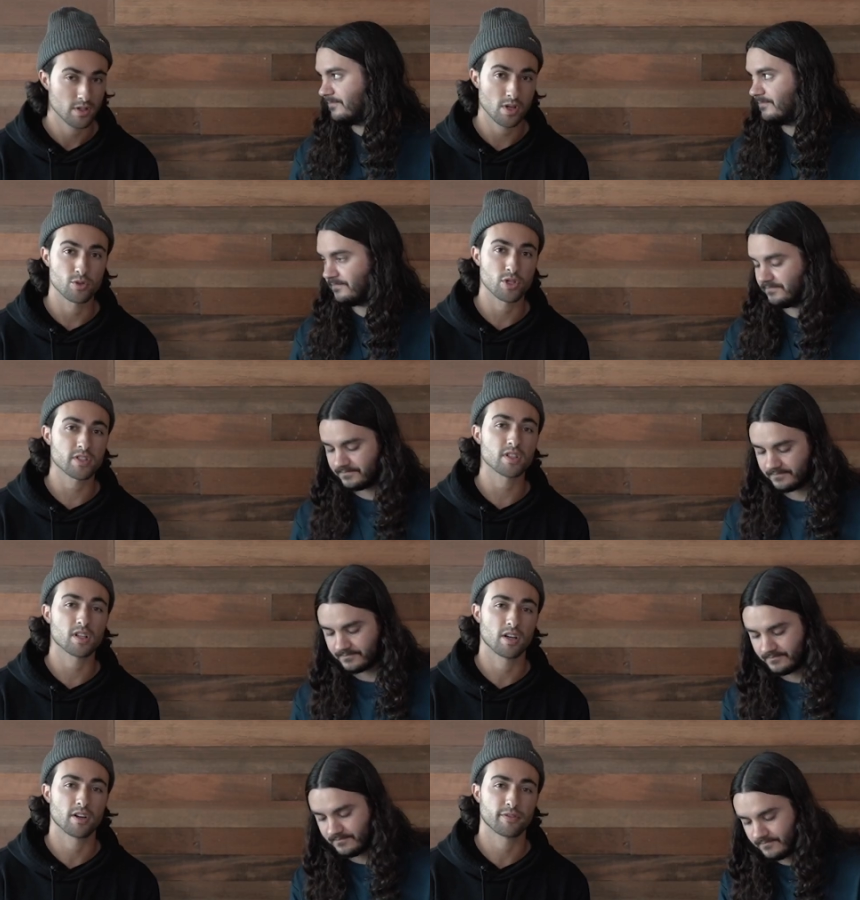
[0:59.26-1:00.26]
Speaker 1: So just to
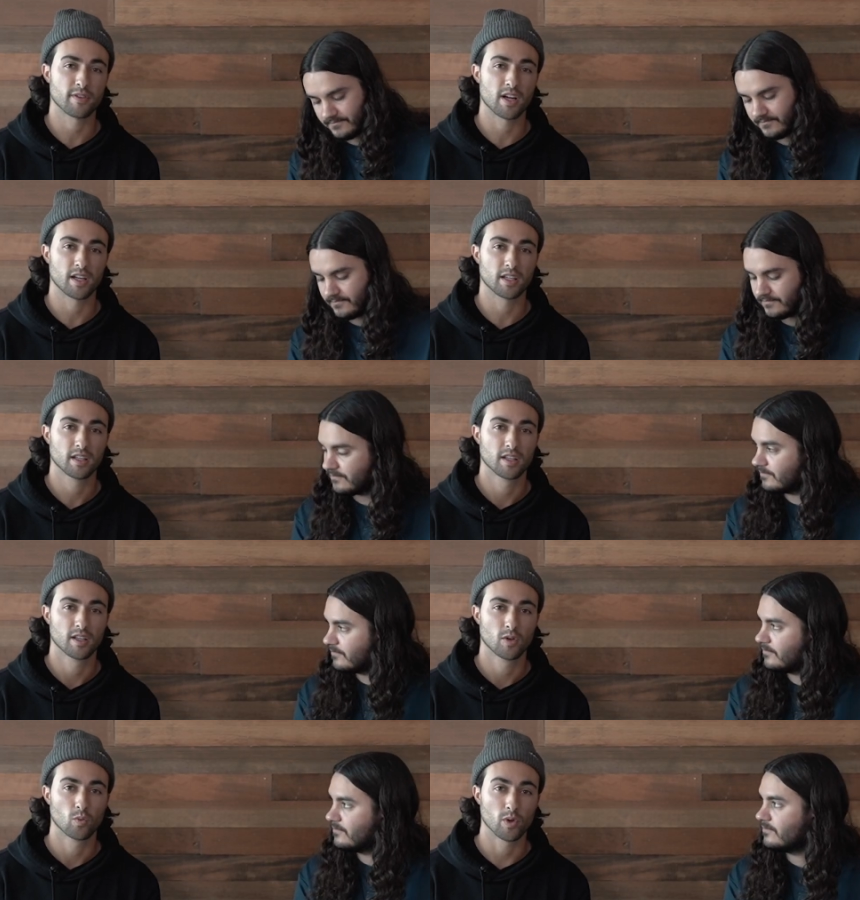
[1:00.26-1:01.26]
clarify,
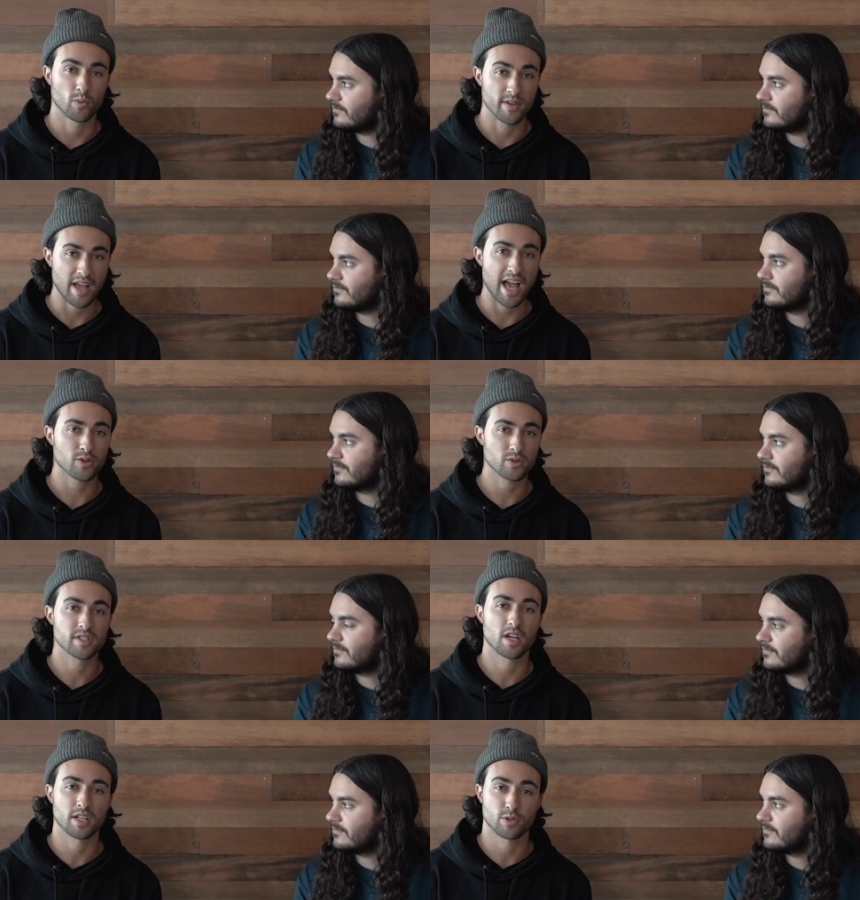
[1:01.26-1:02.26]
what we've actually
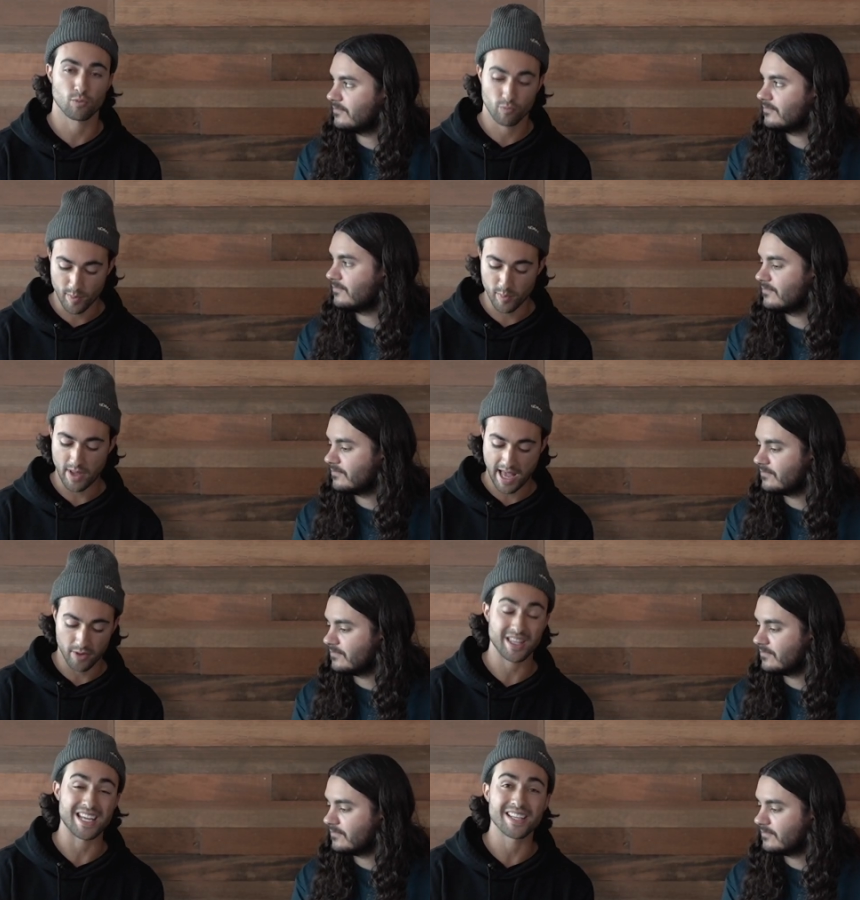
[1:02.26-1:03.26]
done is rip
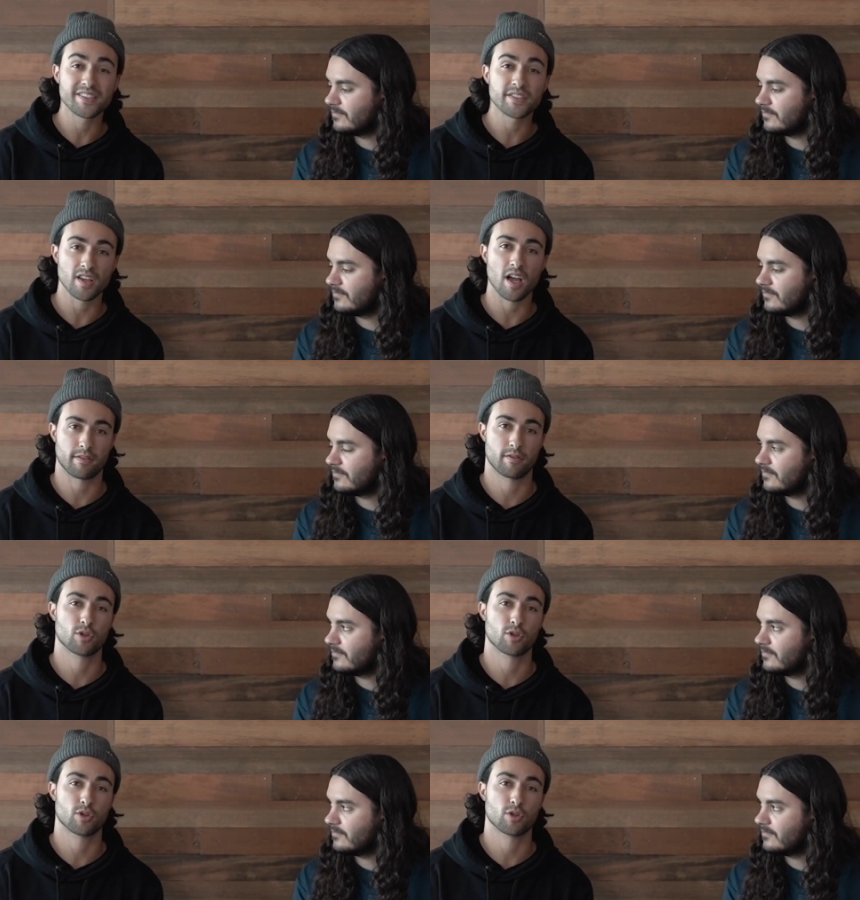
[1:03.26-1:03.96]
out the inside of the